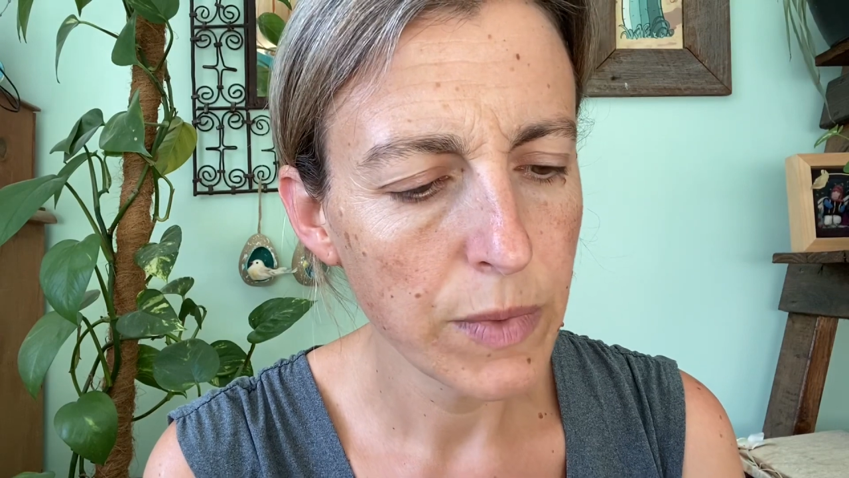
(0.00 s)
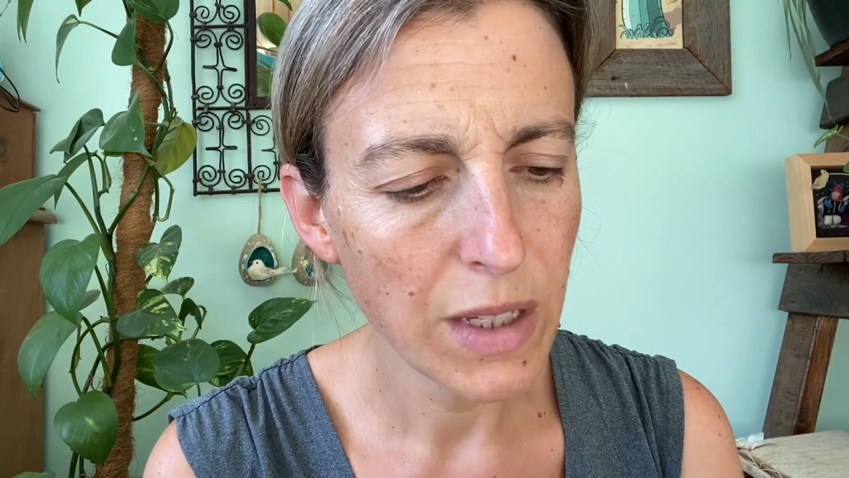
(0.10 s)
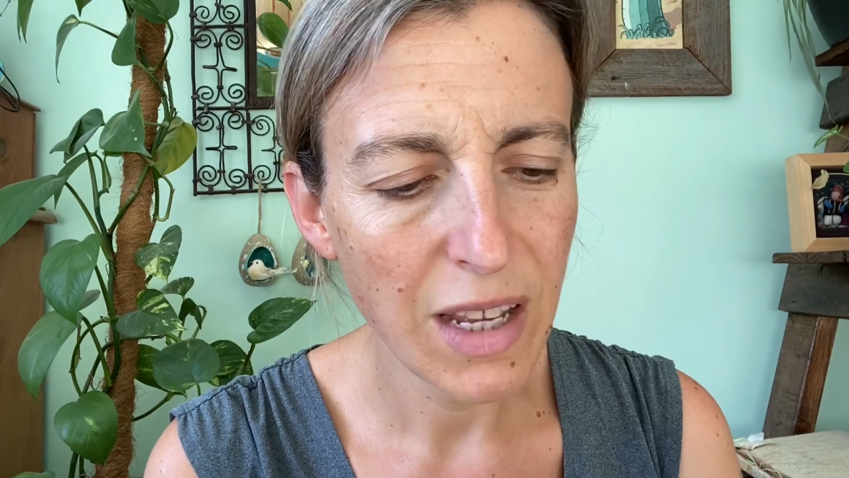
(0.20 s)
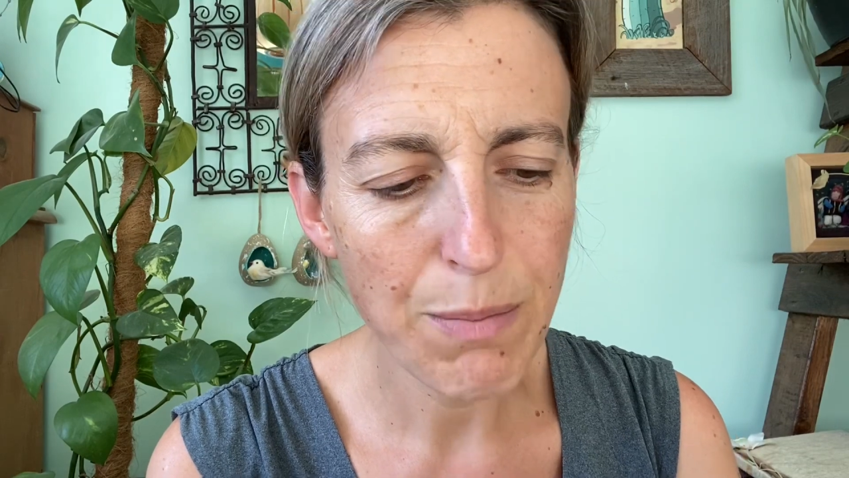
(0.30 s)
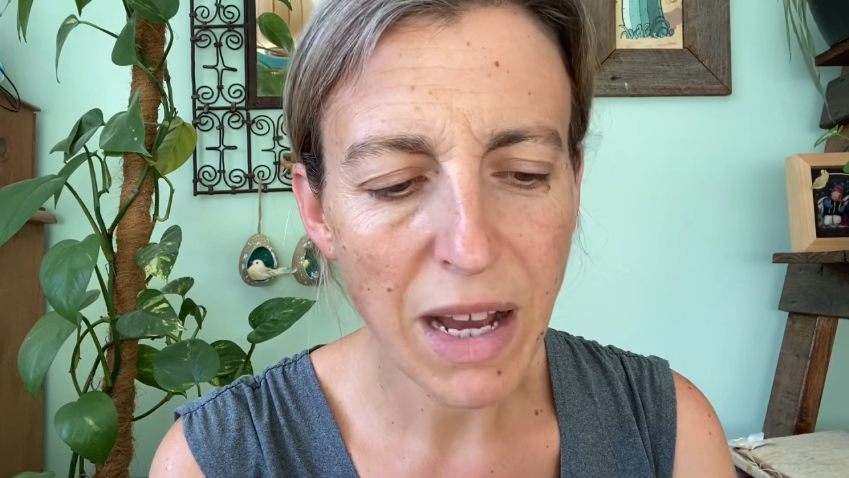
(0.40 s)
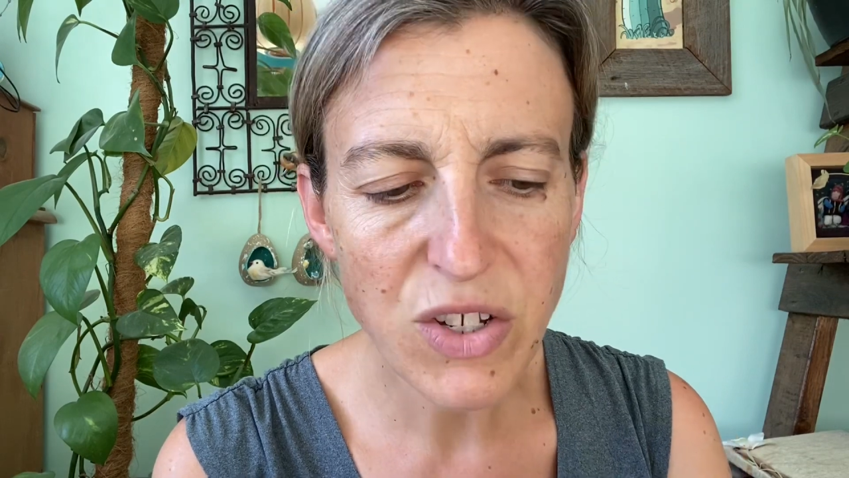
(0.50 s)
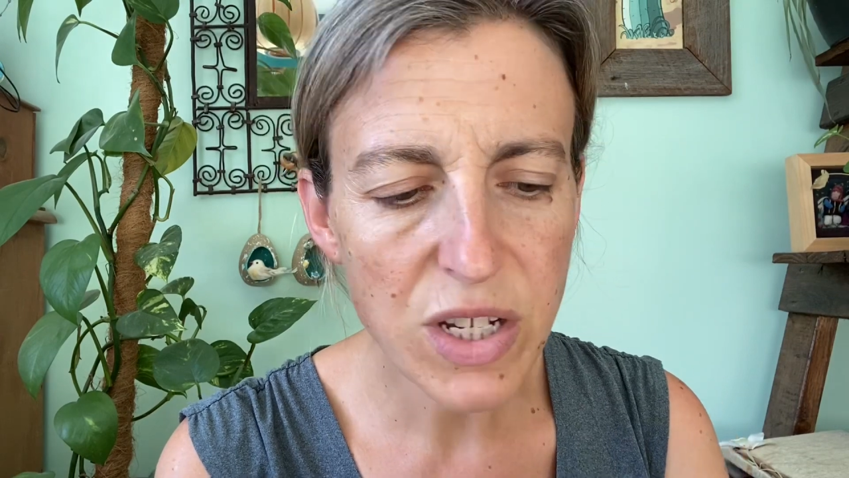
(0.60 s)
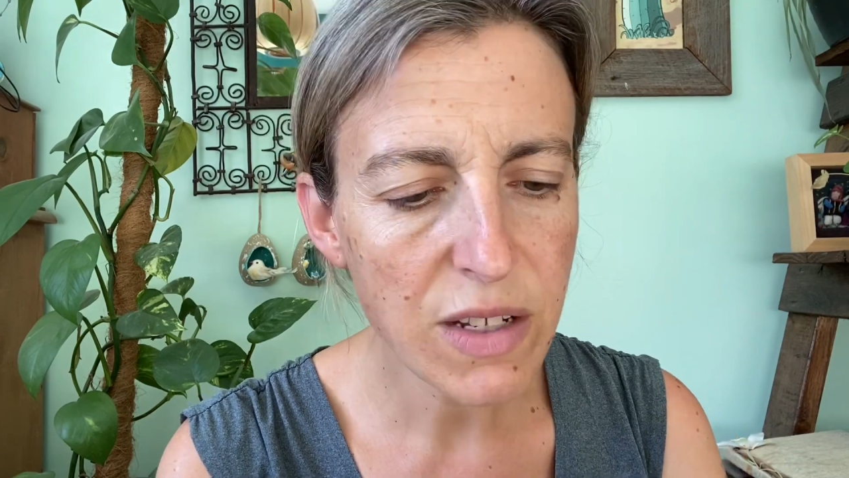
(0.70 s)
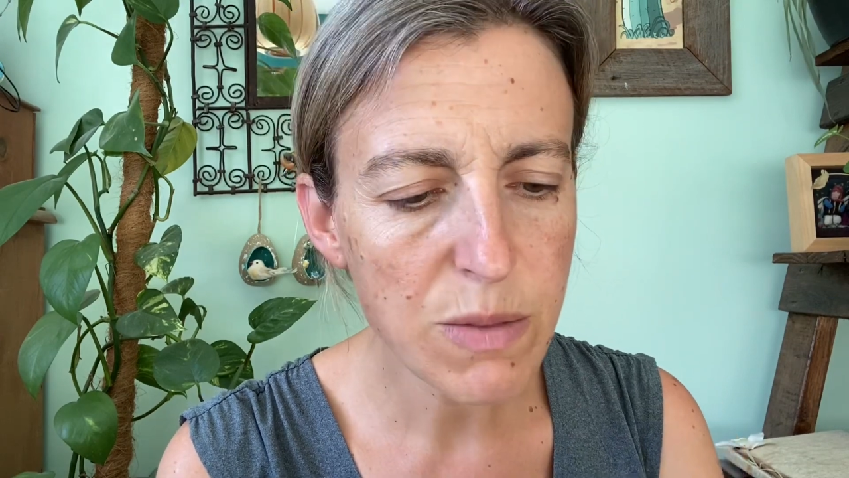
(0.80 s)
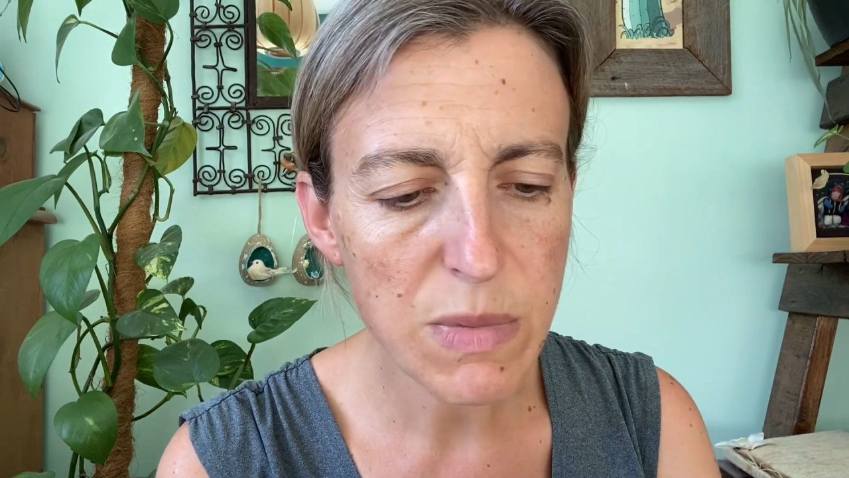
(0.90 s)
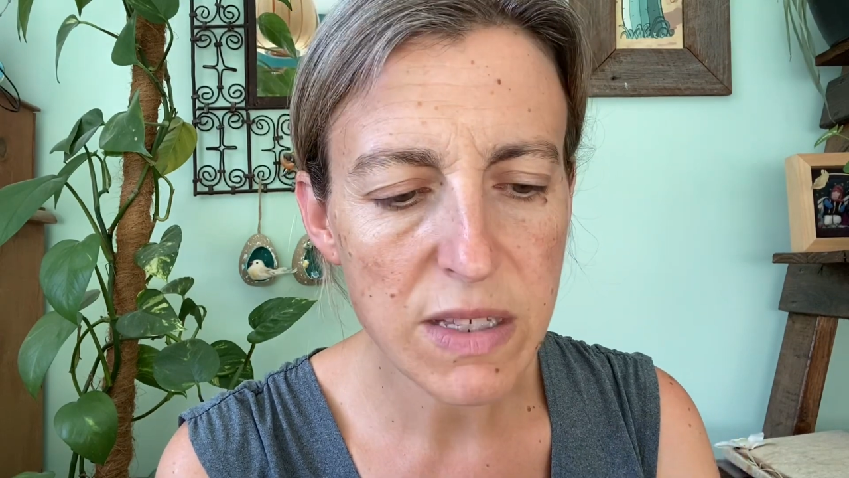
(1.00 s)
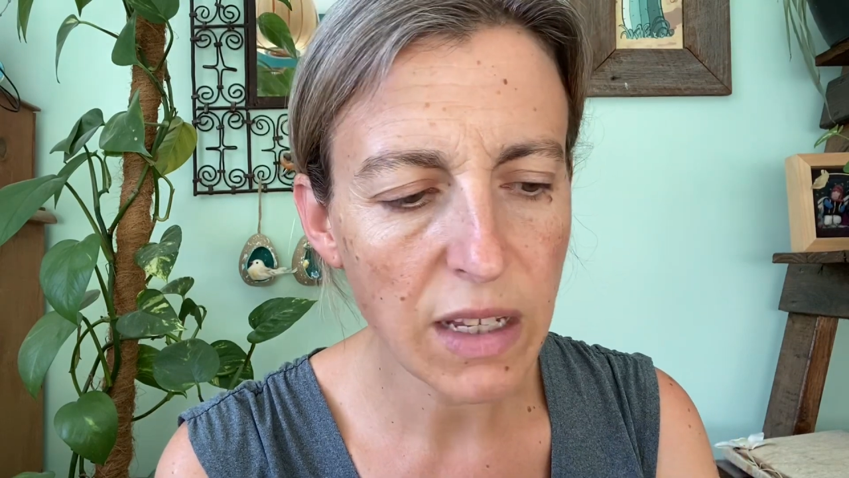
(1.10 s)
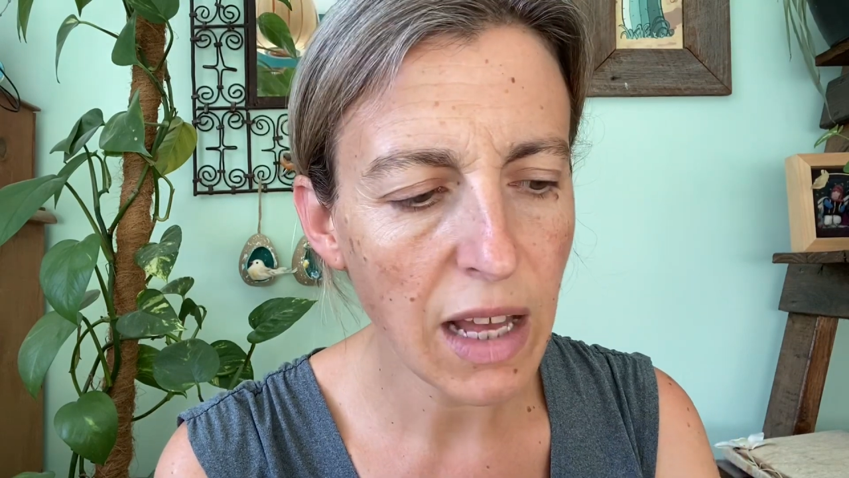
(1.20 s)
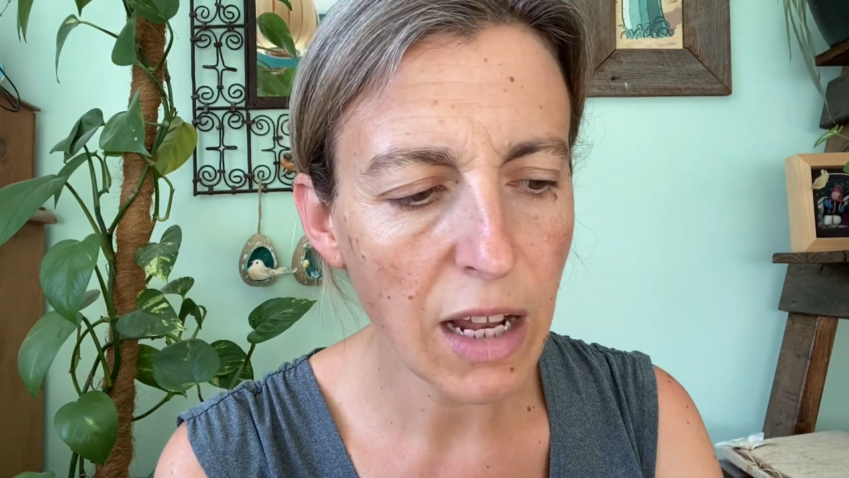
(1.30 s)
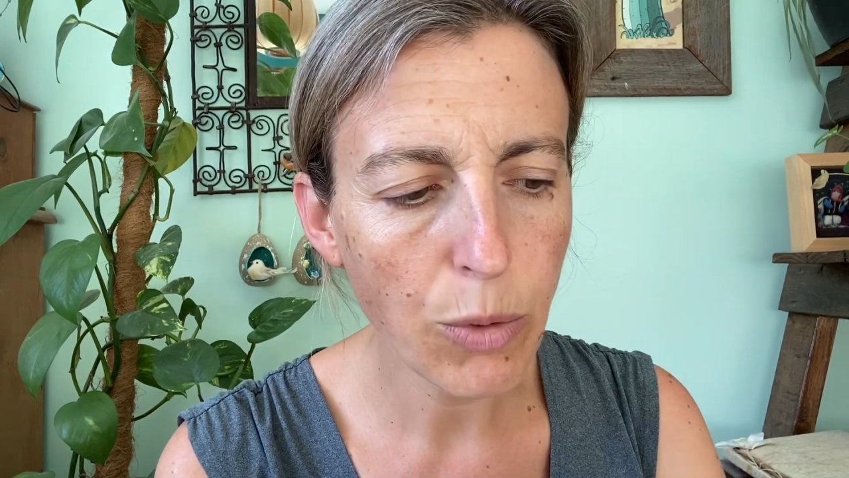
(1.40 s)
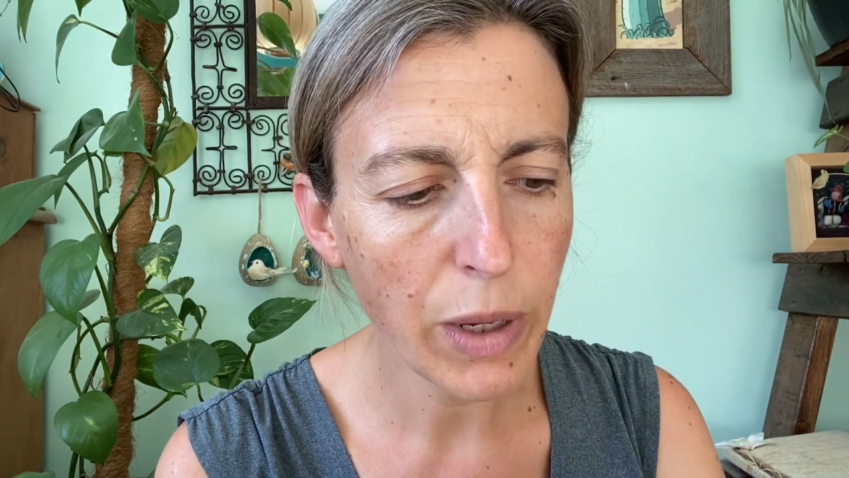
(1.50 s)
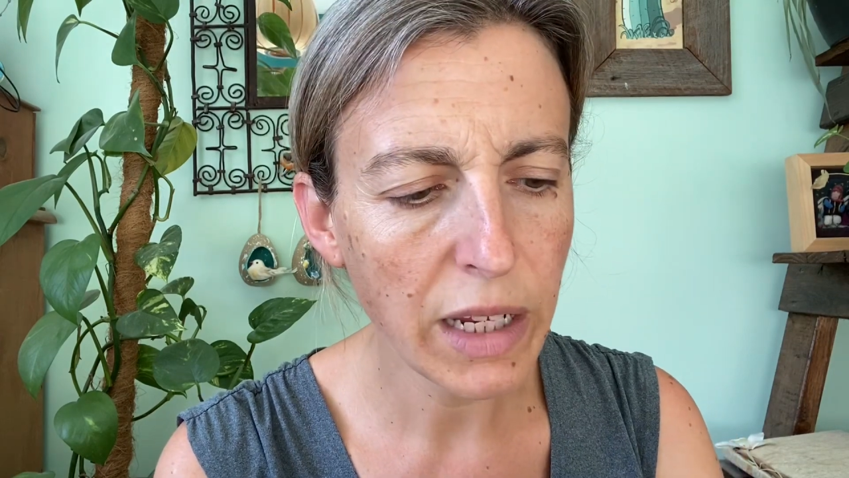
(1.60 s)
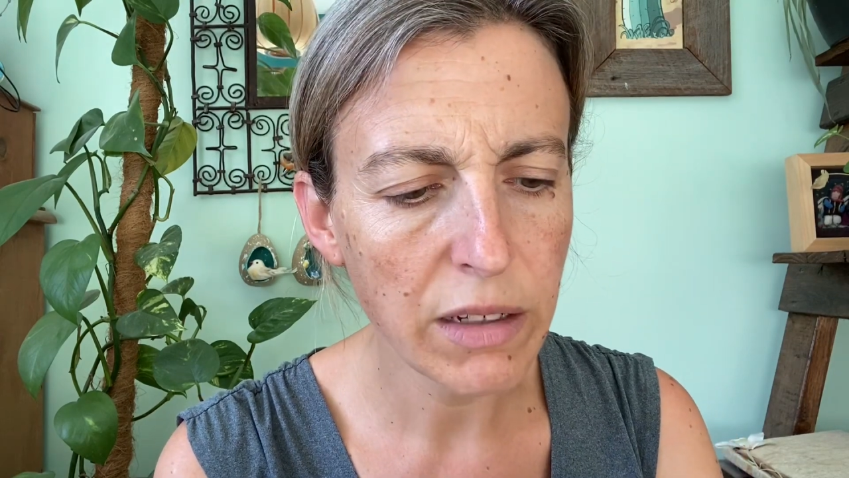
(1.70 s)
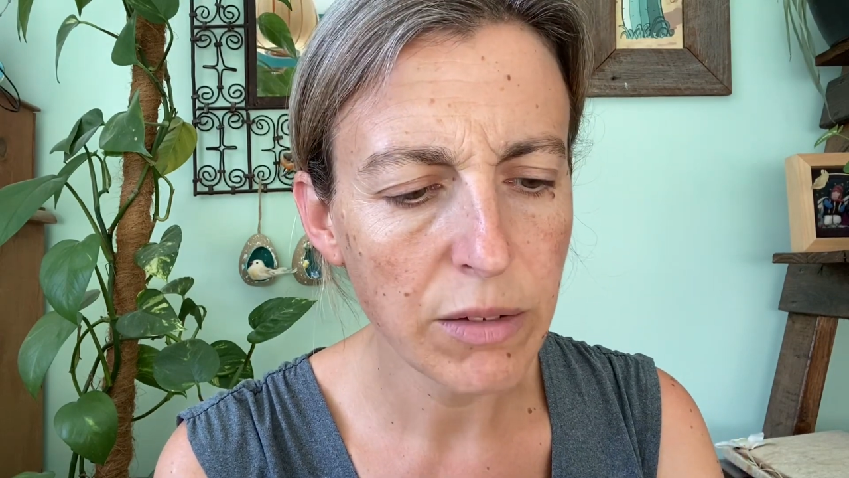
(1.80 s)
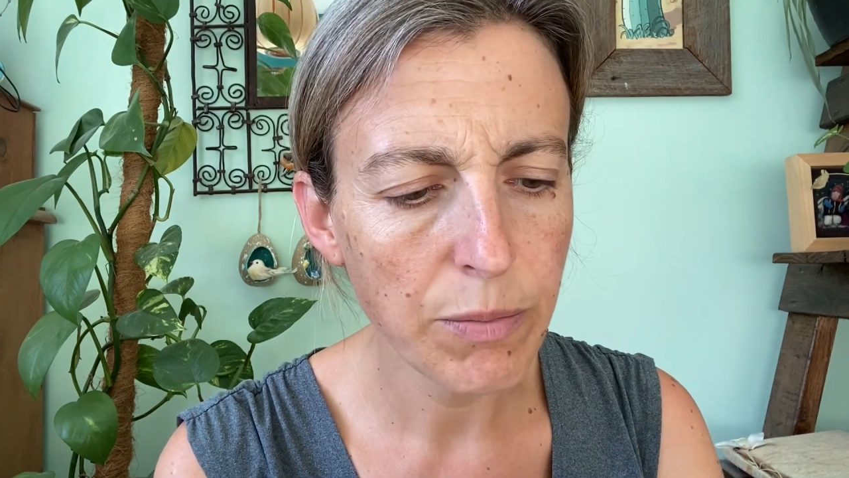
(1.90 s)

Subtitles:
Imagine his missing Halloween.